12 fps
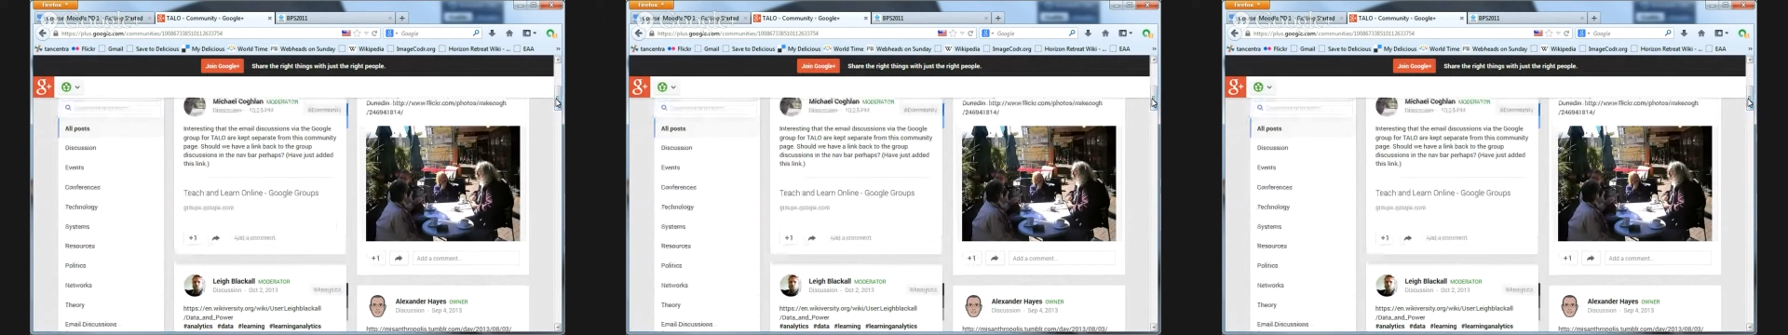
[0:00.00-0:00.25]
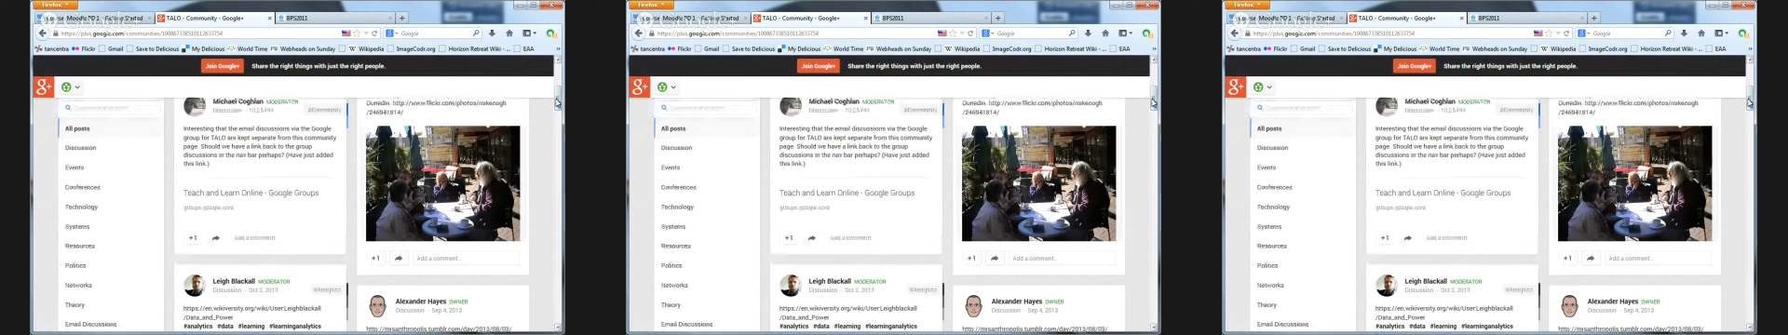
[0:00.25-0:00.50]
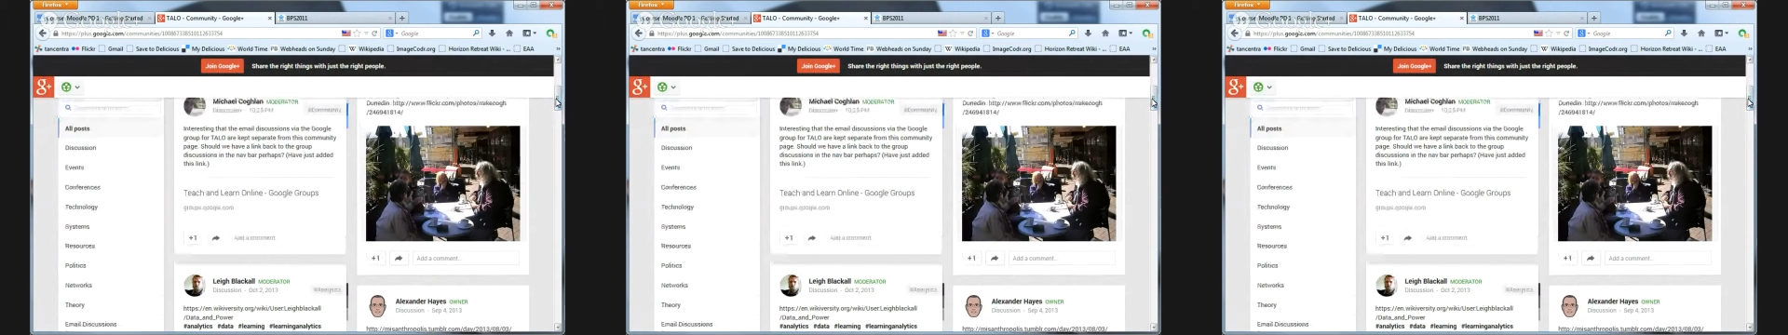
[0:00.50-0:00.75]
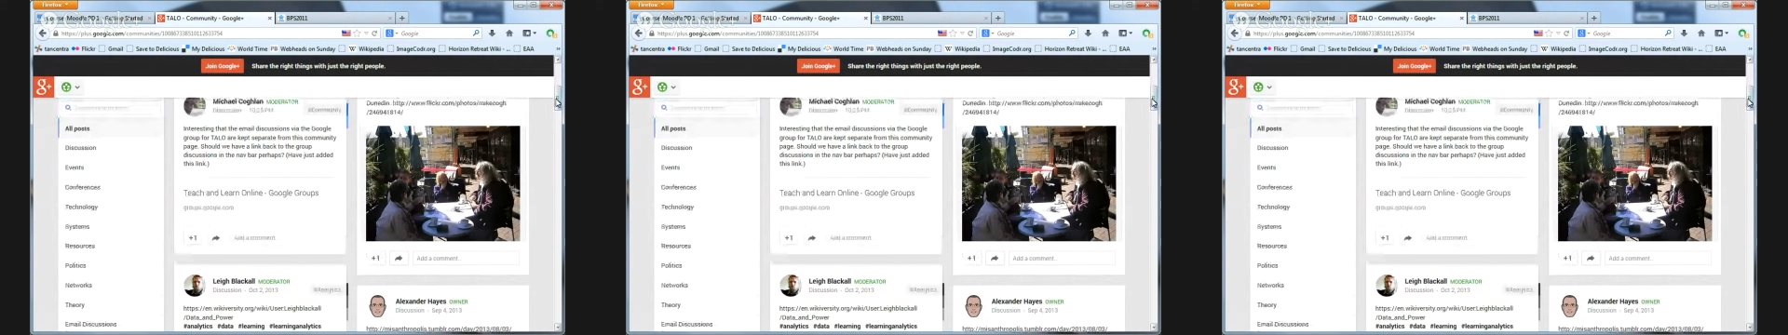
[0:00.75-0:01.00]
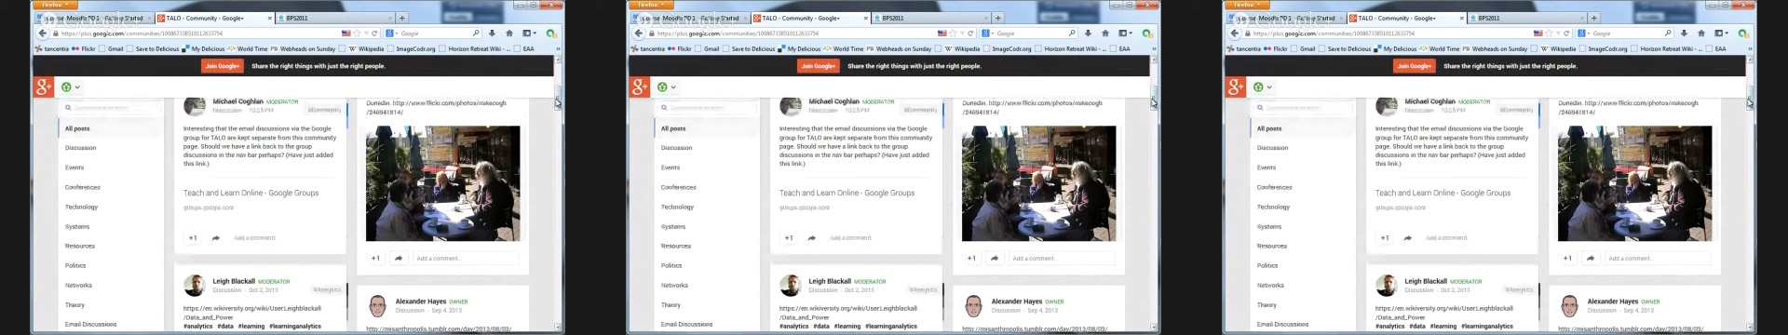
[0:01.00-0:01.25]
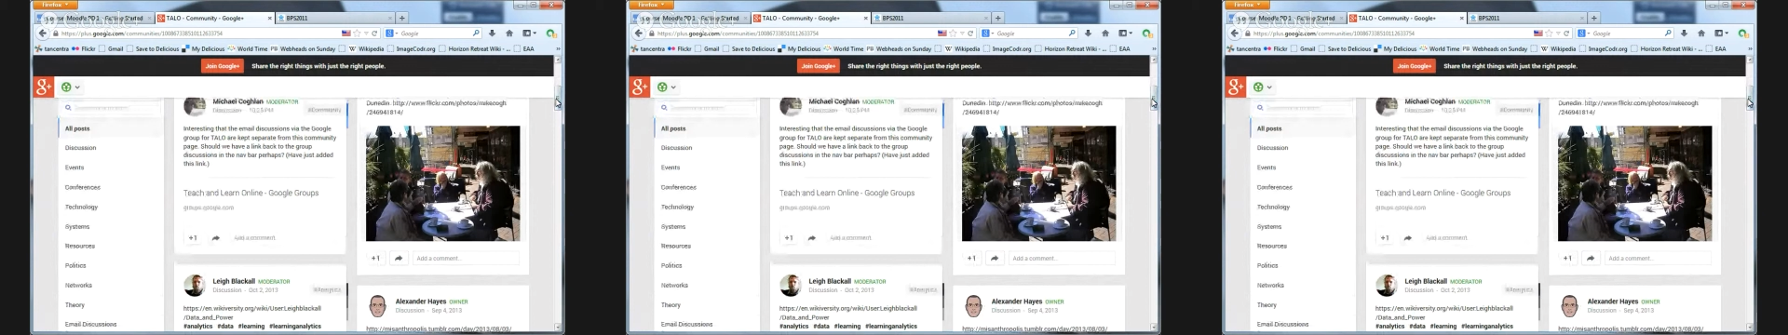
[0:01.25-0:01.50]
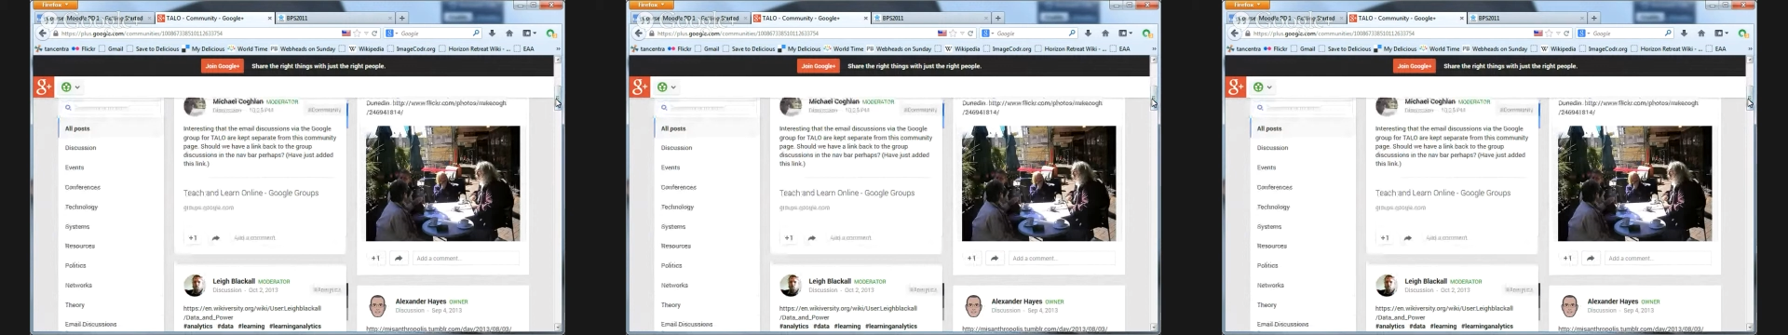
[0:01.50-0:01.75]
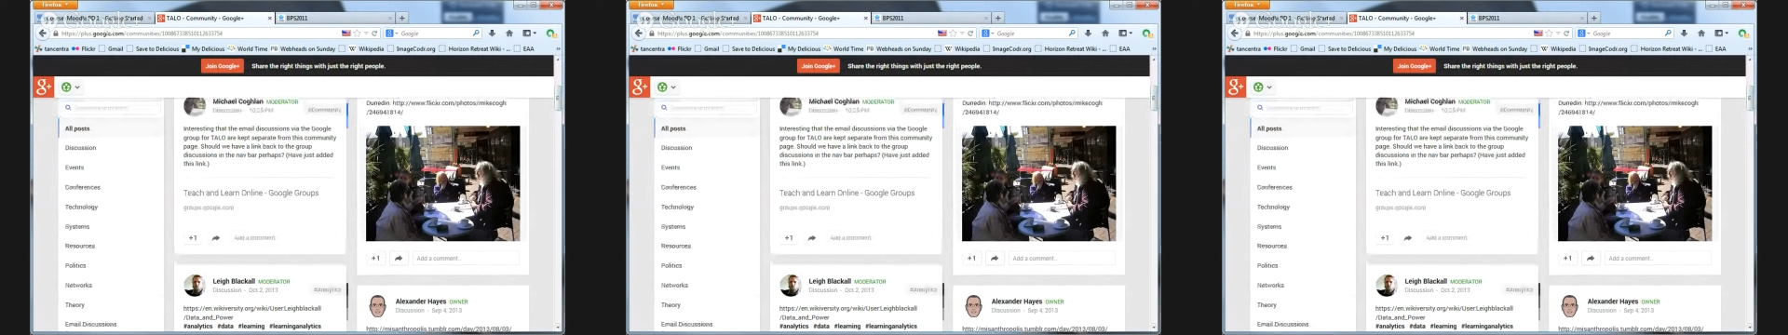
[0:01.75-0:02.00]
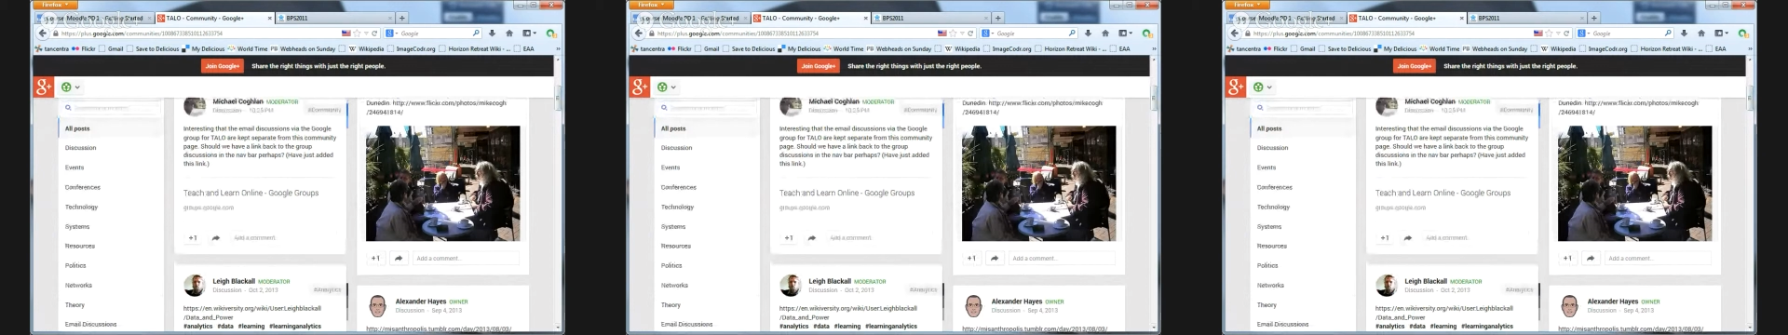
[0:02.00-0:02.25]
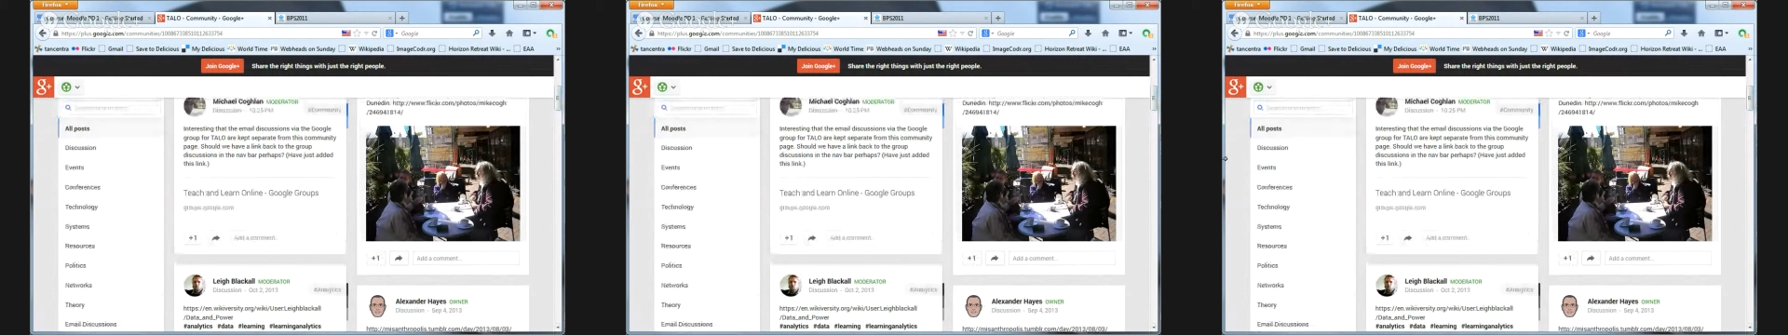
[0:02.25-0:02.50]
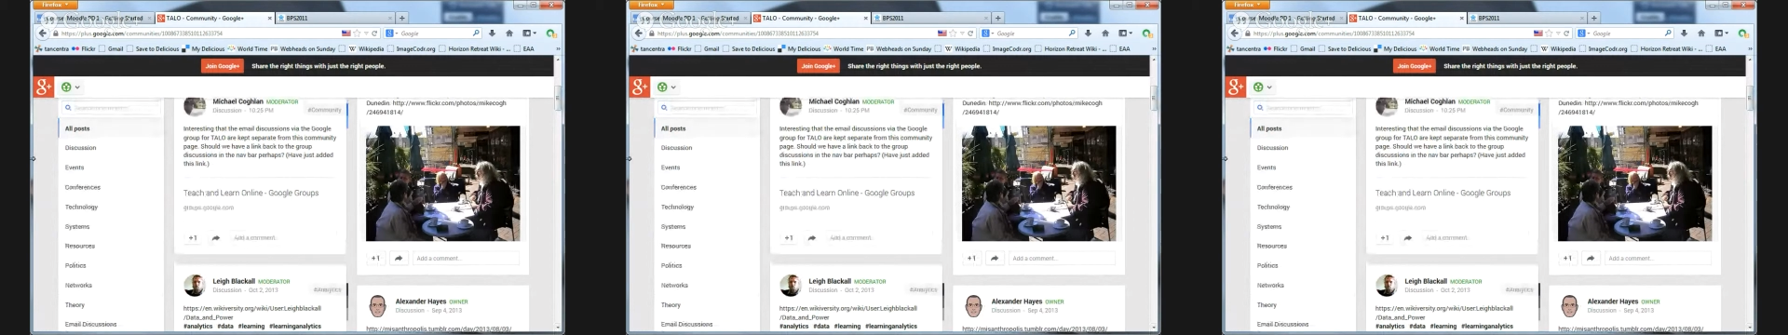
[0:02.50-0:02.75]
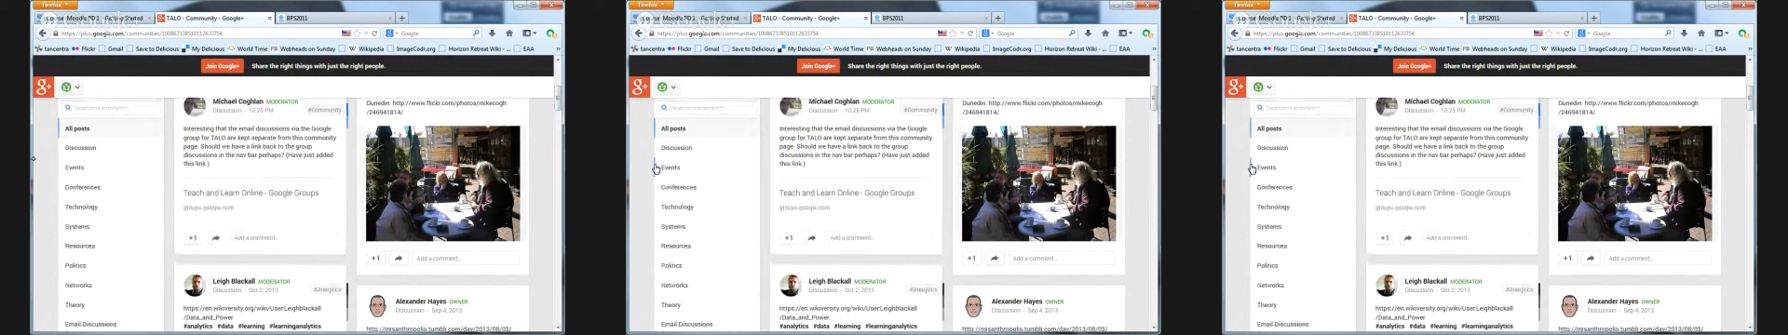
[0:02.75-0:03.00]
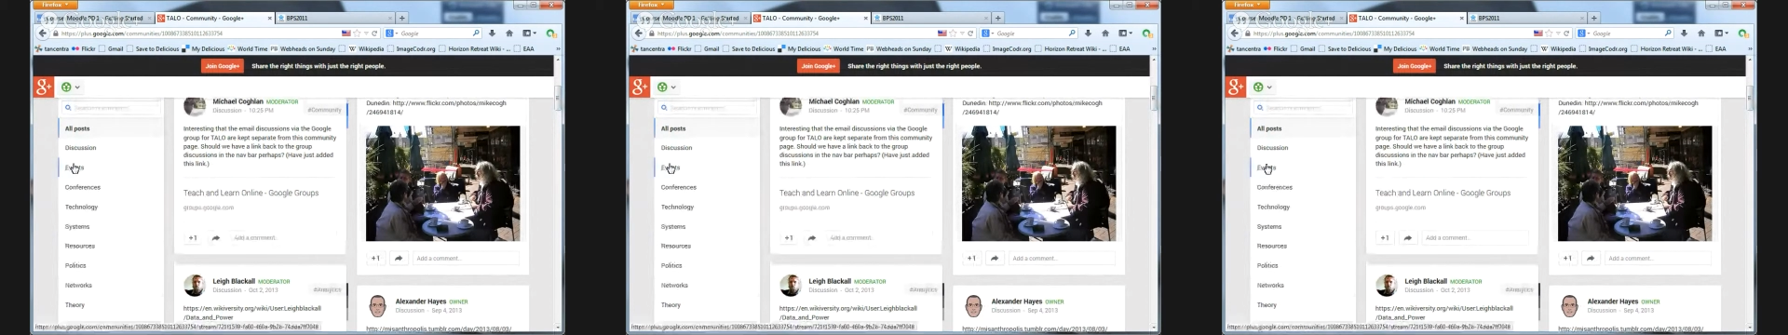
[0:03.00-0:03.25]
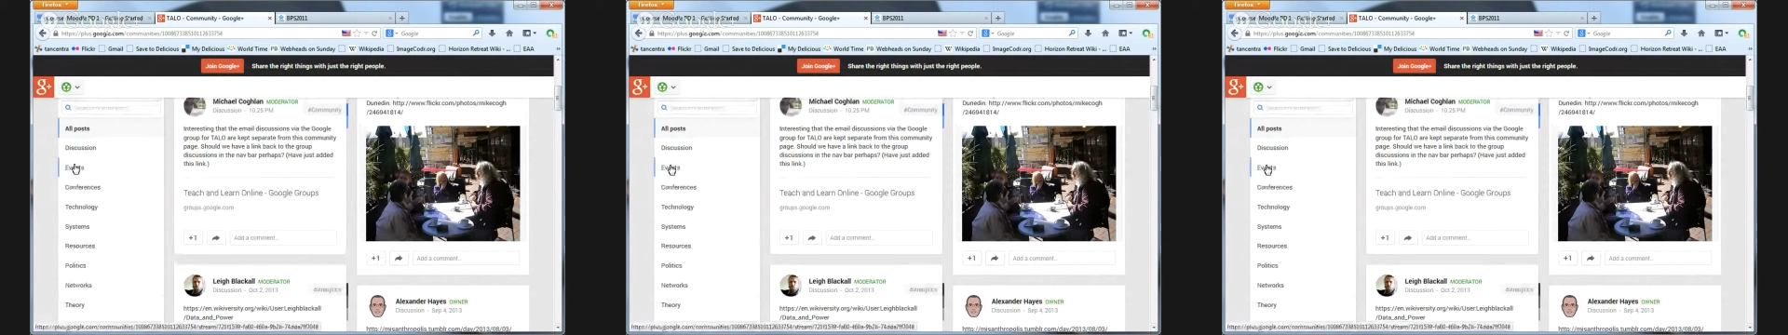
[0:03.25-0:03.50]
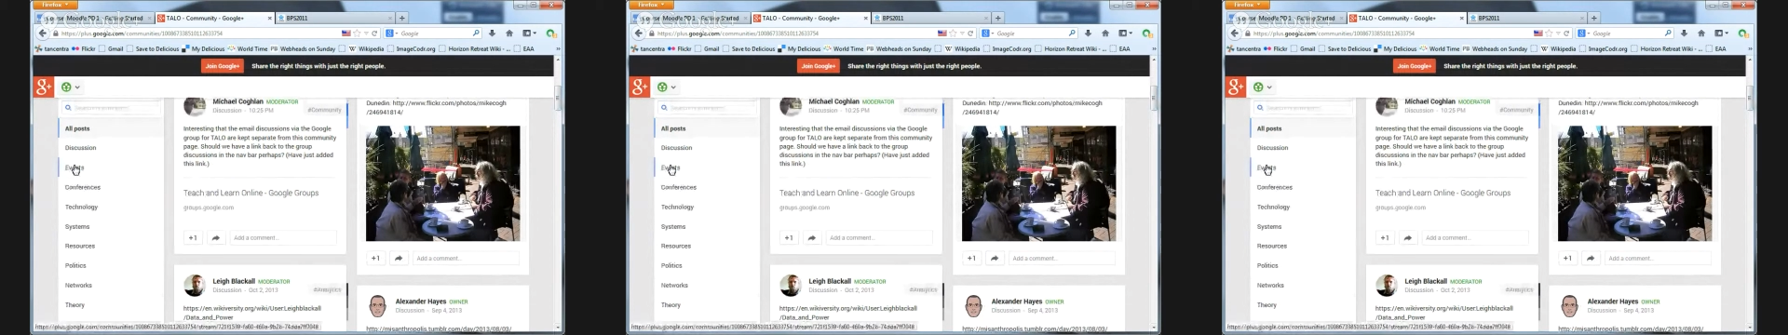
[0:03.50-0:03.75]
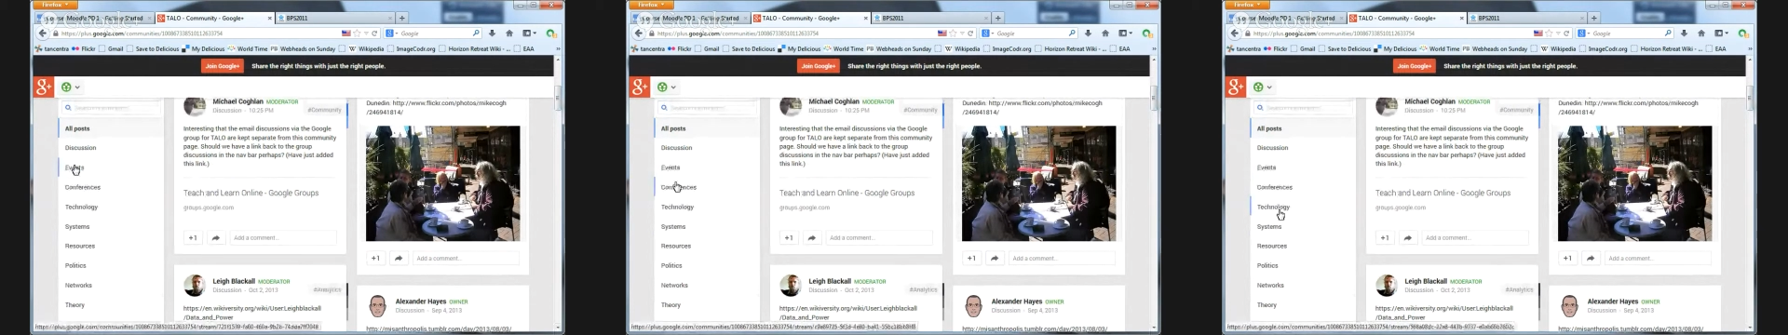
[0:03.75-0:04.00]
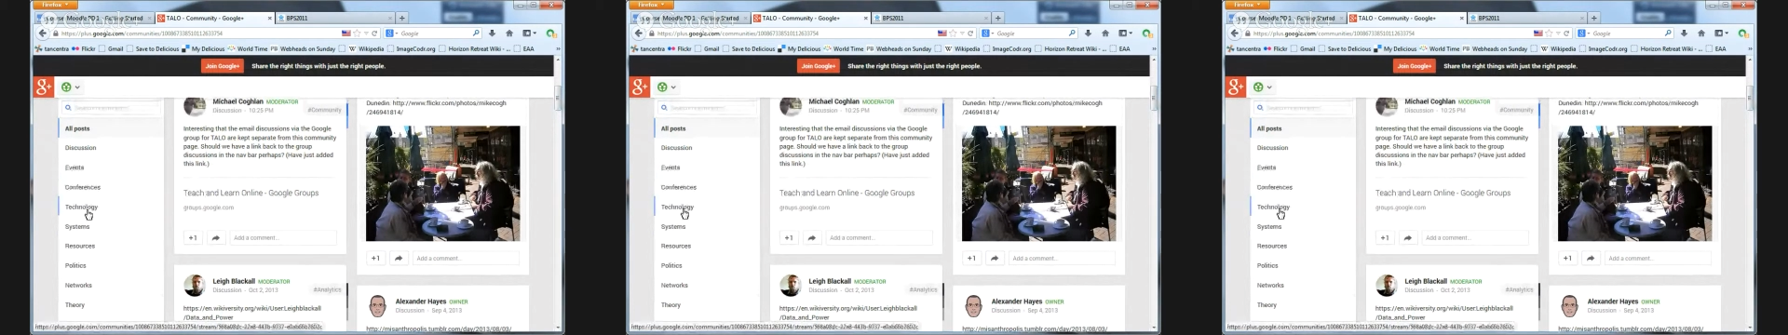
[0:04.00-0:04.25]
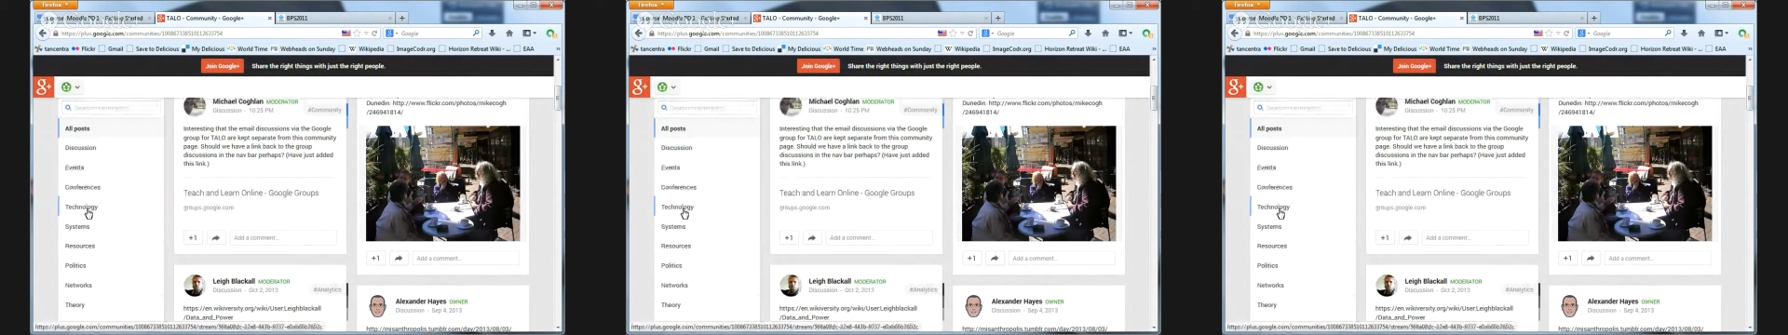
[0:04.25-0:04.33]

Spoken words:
(no speaker visible)